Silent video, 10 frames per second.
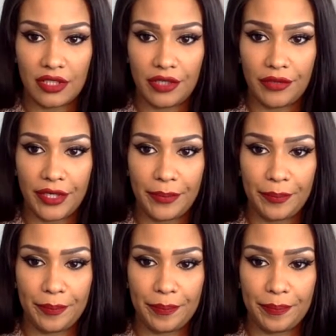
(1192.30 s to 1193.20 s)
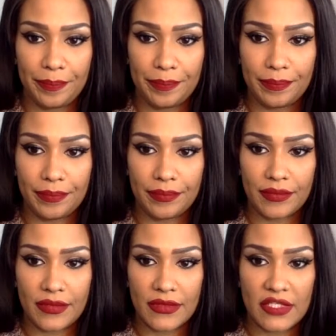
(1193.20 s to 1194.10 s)
All right.
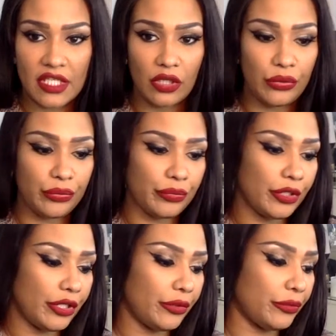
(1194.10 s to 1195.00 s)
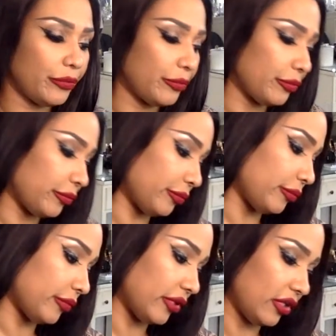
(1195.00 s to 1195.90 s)
So, you know,
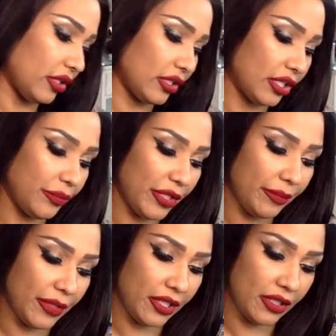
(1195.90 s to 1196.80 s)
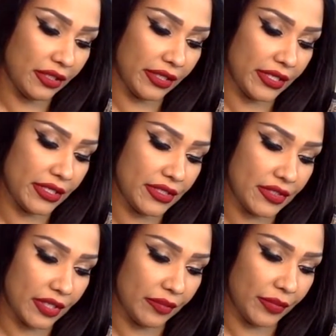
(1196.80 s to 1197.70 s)
commitment is
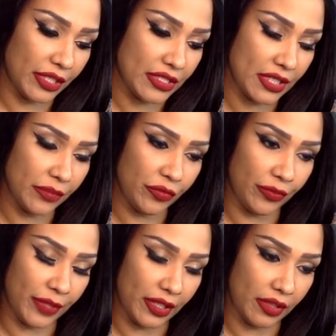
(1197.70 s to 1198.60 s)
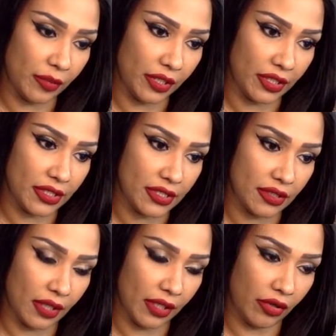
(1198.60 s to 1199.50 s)
a big step for men because
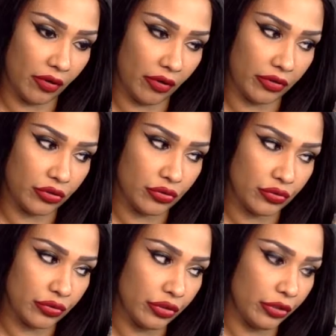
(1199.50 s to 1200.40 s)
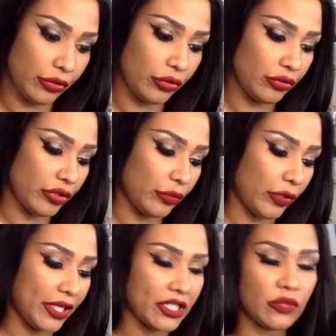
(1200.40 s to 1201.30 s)
they are usually
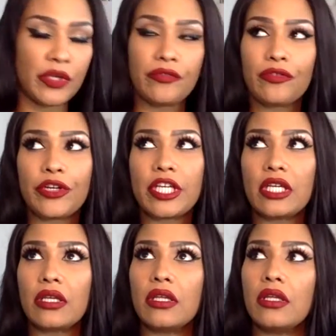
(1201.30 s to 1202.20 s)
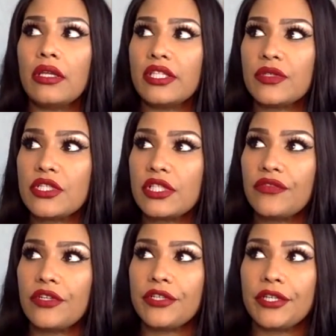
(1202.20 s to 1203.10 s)
wanting to be free, especially if
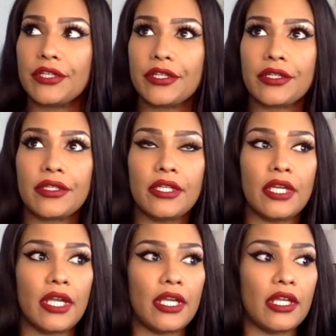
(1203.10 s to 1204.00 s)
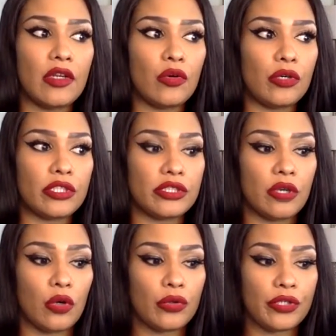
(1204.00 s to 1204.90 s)
they're younger and or
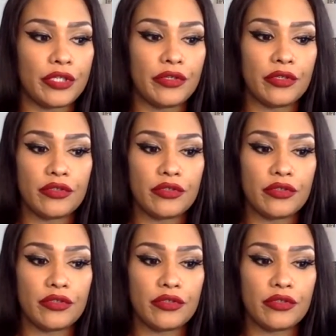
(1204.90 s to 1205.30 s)
older and